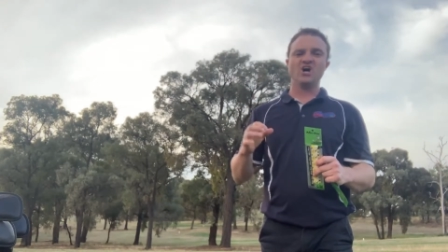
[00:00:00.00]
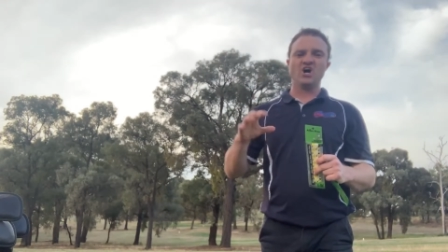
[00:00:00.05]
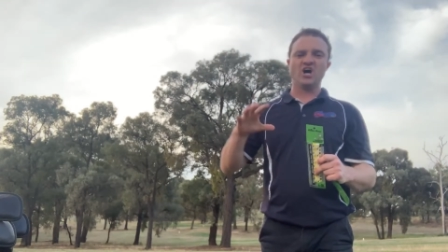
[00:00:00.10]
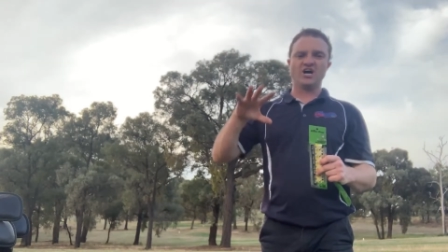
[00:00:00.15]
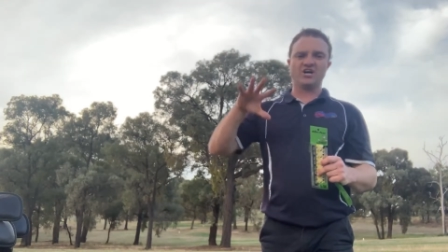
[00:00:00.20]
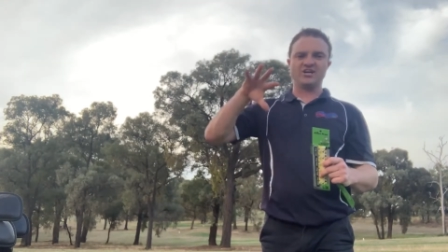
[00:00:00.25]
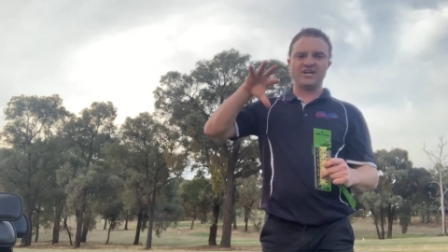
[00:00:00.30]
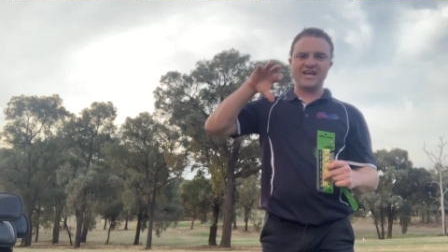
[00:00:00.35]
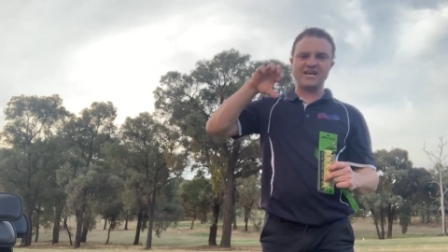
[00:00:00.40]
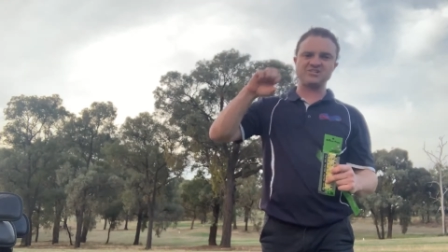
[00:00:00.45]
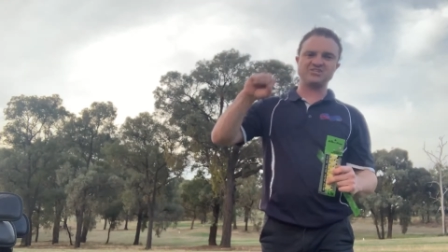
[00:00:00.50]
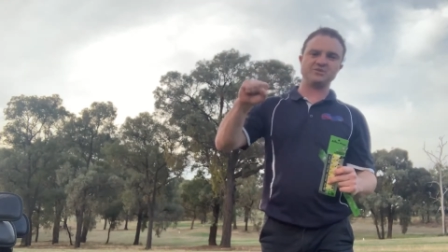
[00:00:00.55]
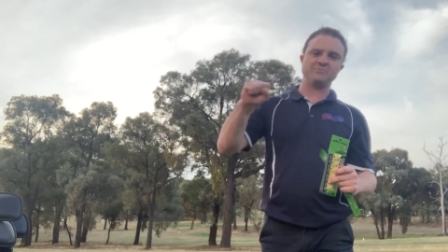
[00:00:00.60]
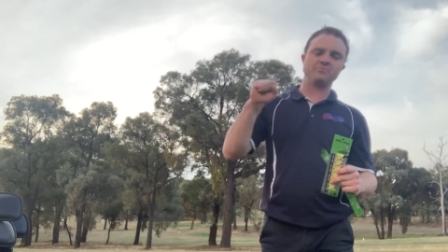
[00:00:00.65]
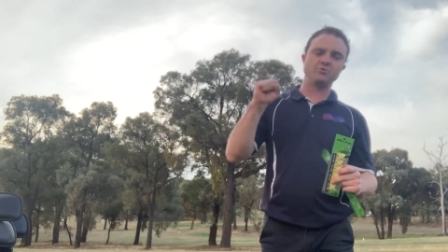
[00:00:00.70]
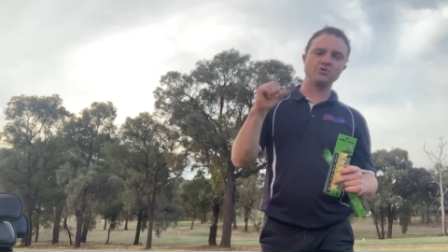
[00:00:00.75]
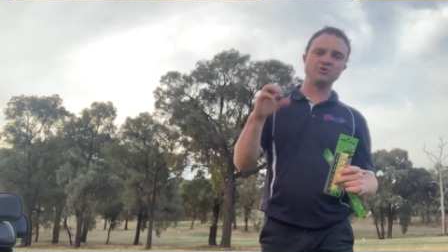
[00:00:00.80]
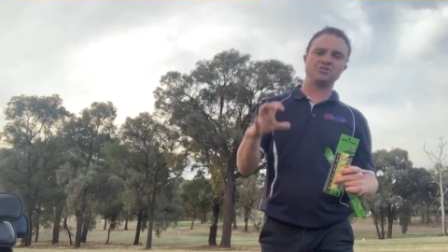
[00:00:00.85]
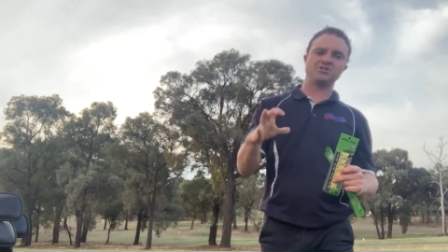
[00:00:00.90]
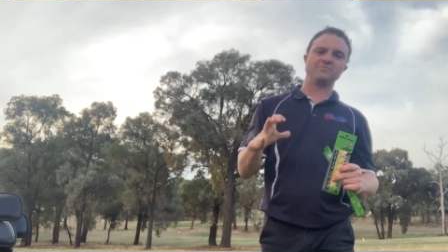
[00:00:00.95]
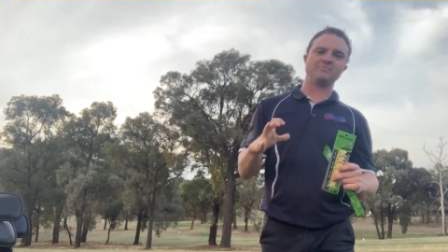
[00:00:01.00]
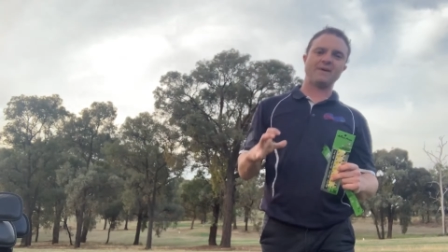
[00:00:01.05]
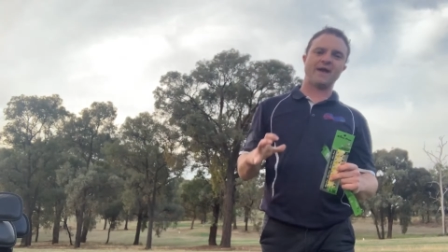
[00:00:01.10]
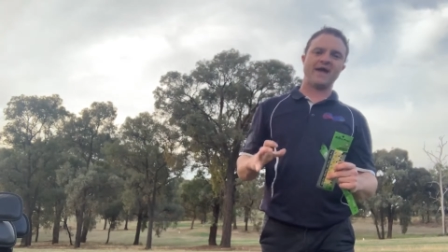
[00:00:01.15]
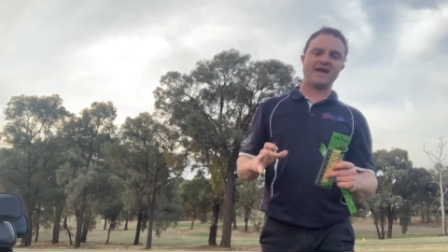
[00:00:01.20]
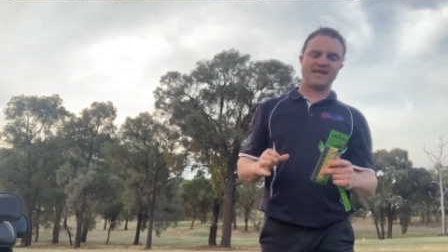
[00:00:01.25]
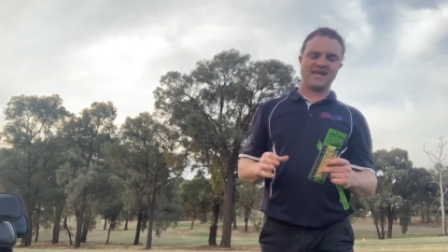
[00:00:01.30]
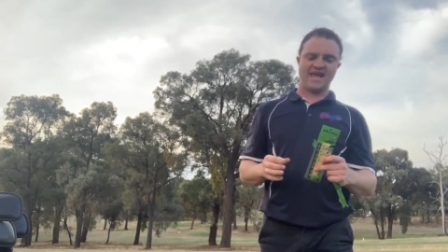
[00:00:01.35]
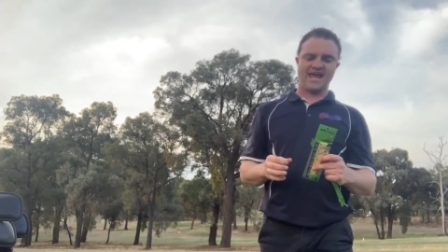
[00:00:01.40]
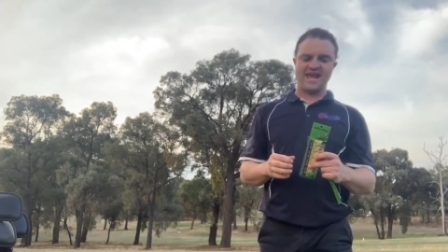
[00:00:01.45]
I could actually push it
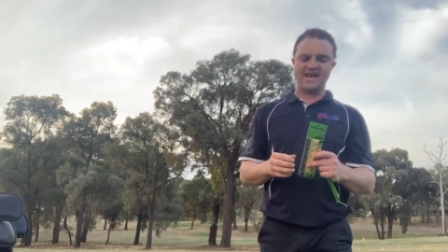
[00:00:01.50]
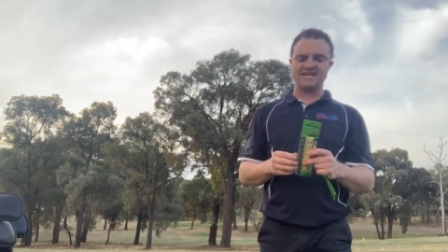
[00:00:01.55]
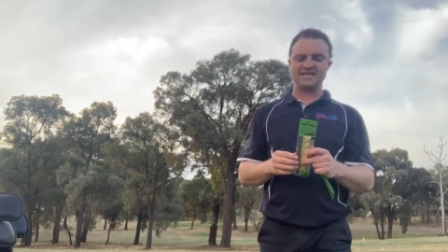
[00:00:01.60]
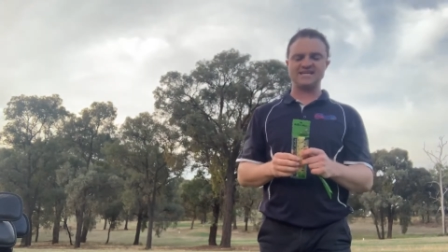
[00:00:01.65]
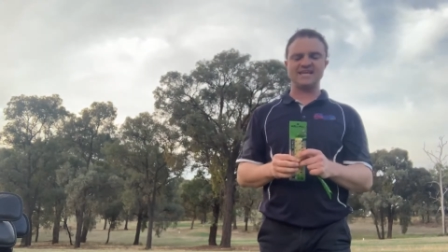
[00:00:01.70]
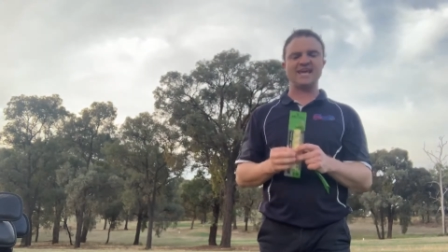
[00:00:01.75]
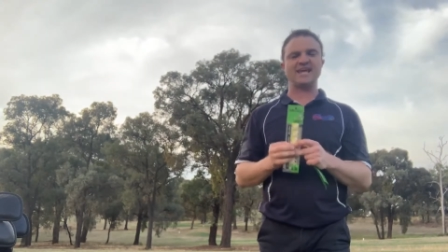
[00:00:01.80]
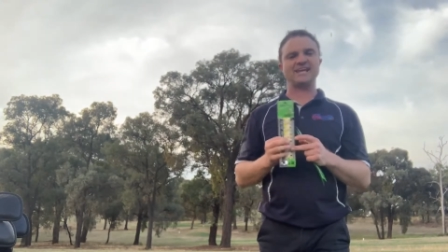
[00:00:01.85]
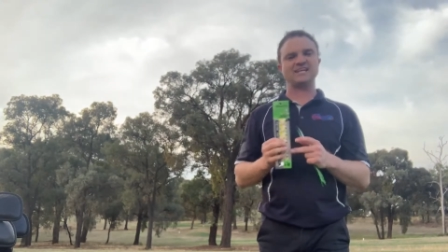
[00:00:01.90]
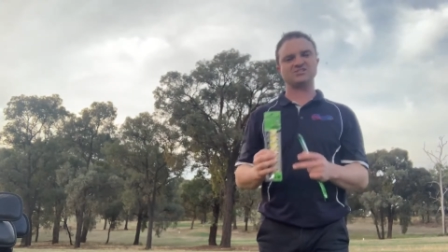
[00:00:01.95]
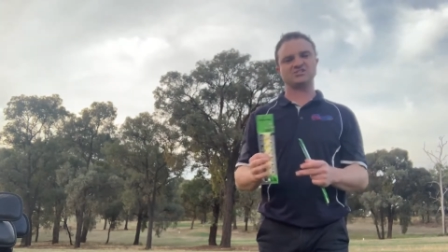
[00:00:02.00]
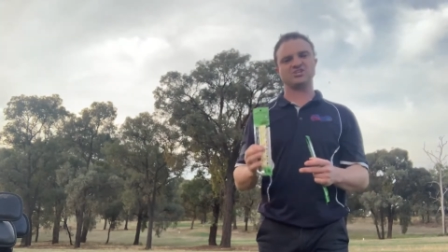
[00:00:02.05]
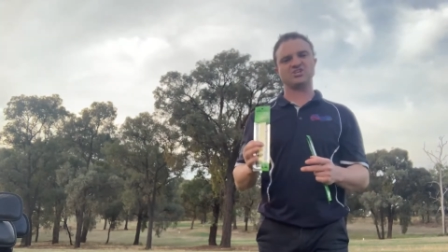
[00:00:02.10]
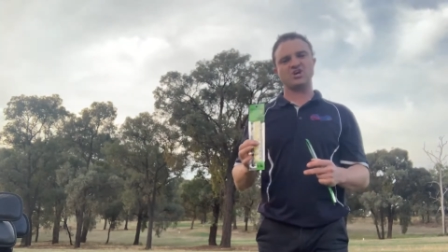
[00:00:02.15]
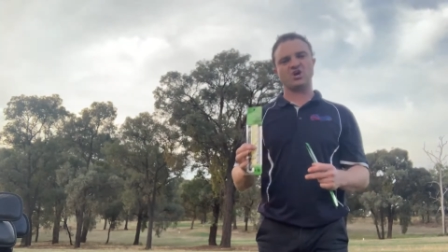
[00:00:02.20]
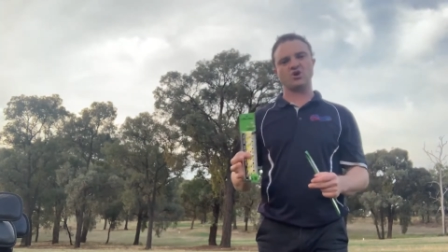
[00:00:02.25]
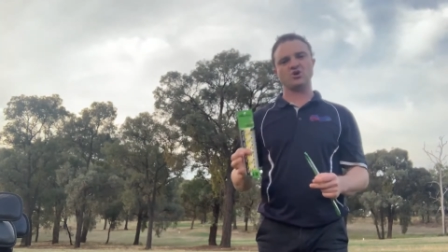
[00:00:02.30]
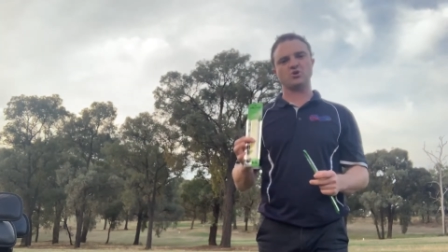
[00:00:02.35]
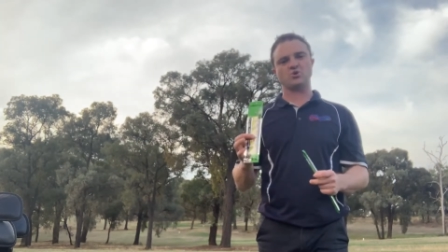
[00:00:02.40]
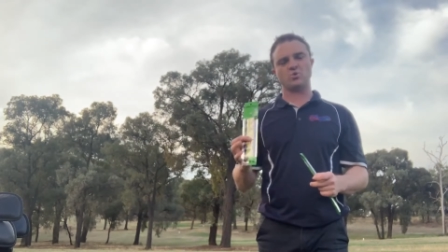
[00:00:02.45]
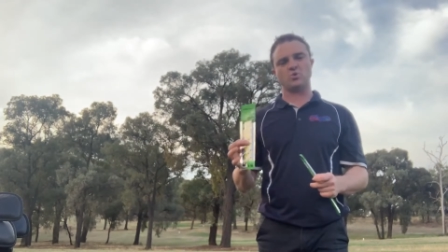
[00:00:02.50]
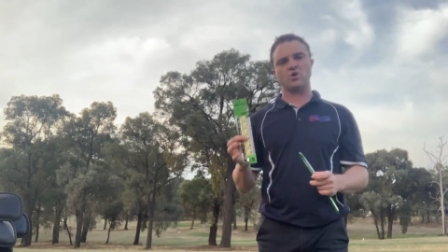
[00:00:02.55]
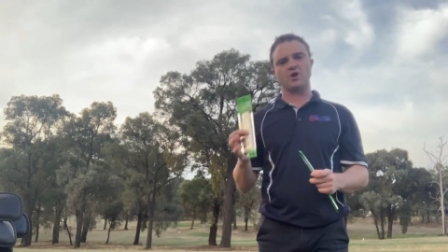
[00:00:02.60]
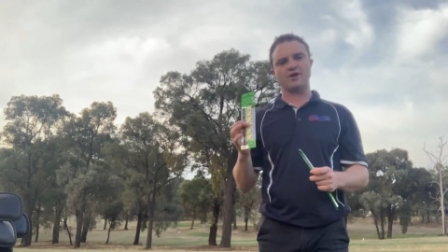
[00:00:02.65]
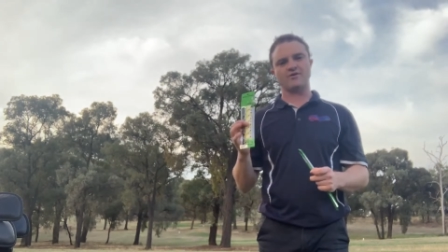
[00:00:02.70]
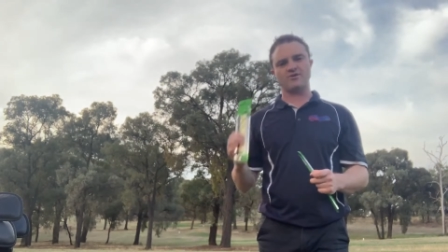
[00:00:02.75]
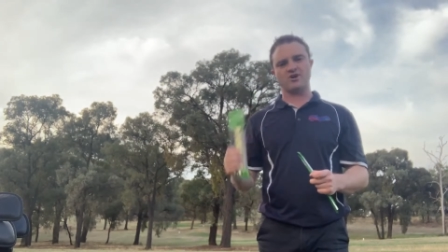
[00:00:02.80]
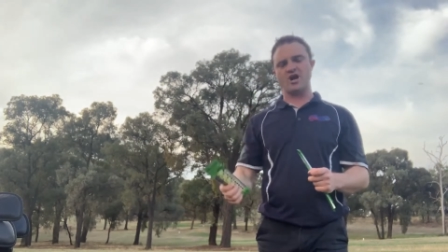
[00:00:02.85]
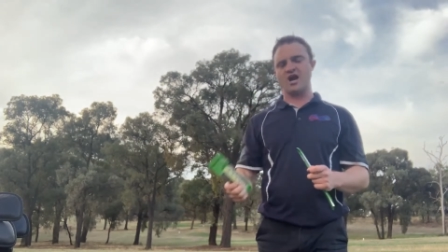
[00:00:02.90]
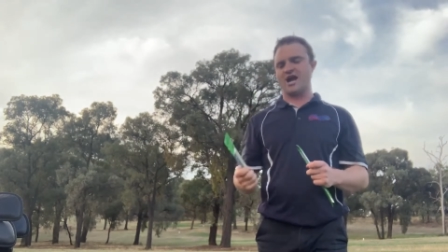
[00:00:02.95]
back and get it to go
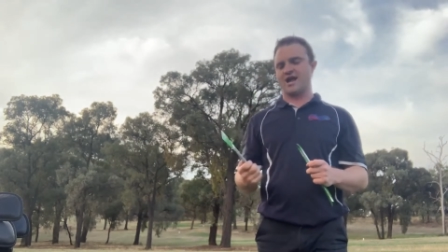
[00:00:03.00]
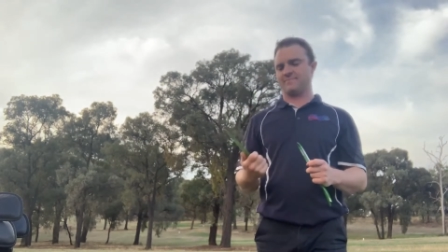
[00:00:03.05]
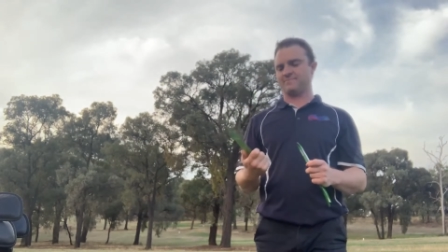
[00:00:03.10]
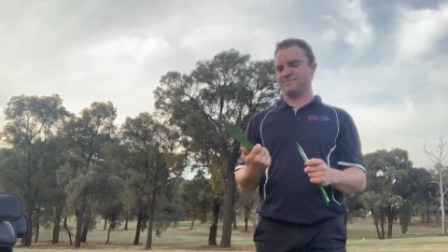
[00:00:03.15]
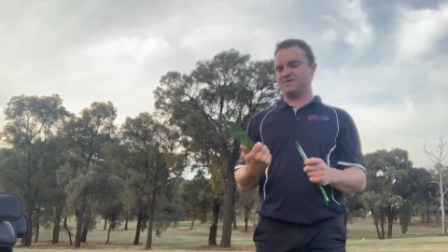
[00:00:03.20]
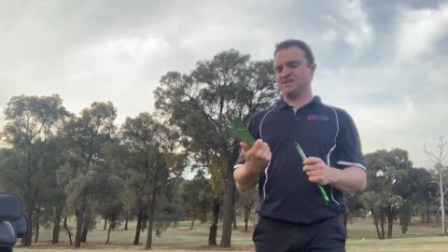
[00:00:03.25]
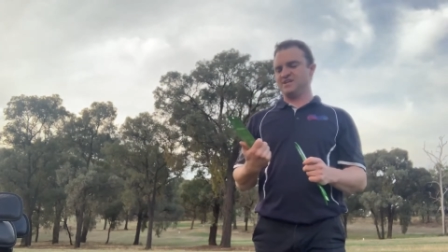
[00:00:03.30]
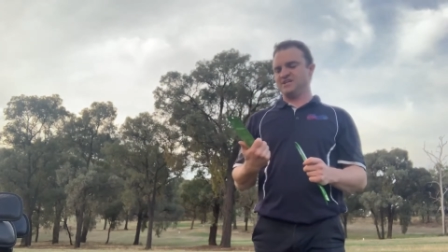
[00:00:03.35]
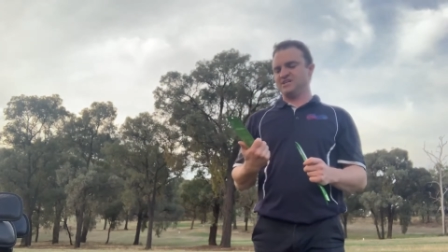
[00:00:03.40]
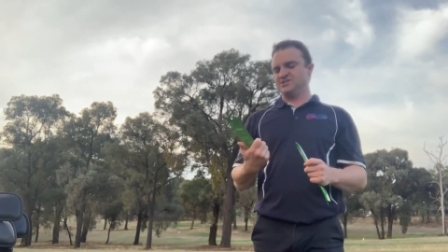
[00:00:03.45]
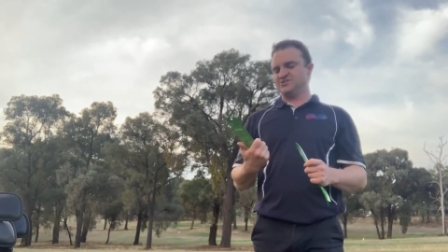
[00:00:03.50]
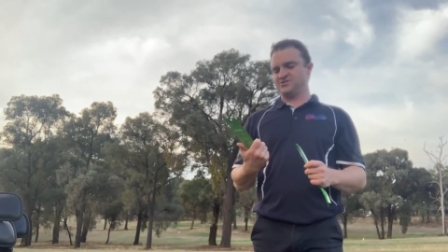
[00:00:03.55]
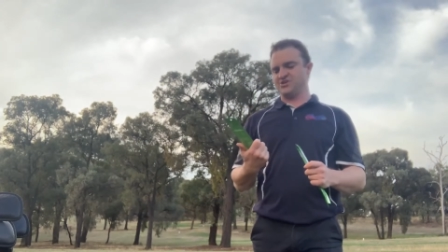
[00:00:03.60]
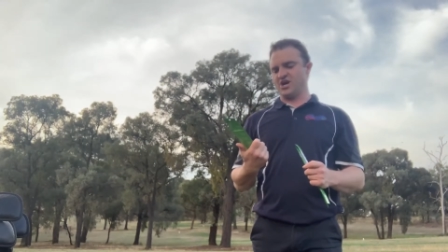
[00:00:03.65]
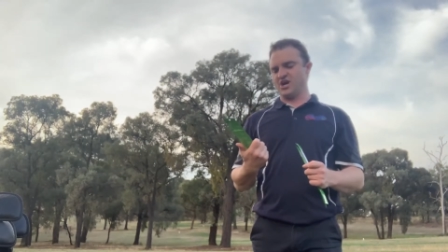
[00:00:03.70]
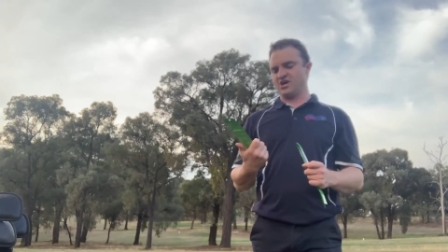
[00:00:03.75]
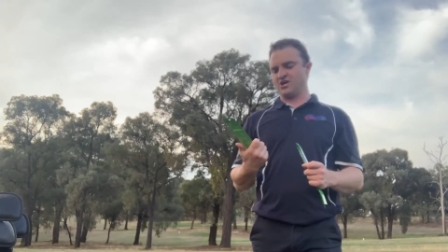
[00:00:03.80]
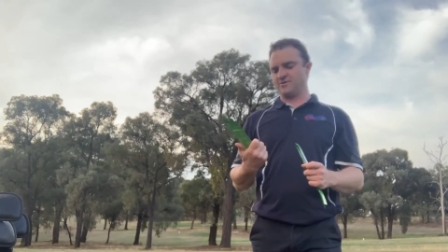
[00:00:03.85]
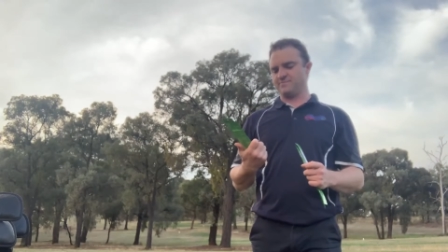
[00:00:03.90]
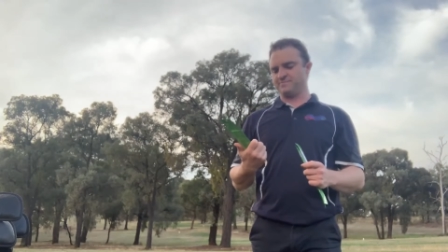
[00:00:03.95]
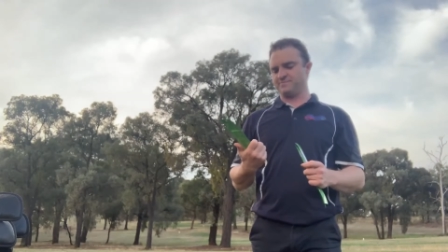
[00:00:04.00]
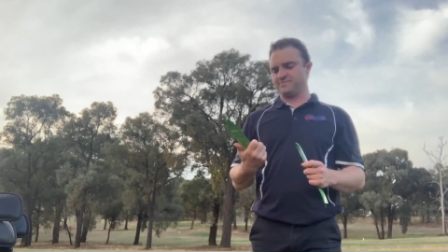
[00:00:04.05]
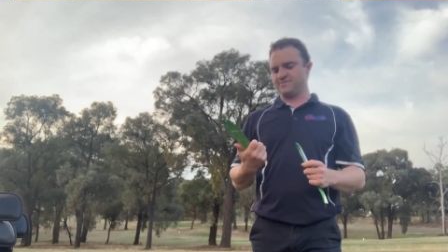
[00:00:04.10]
quite right. So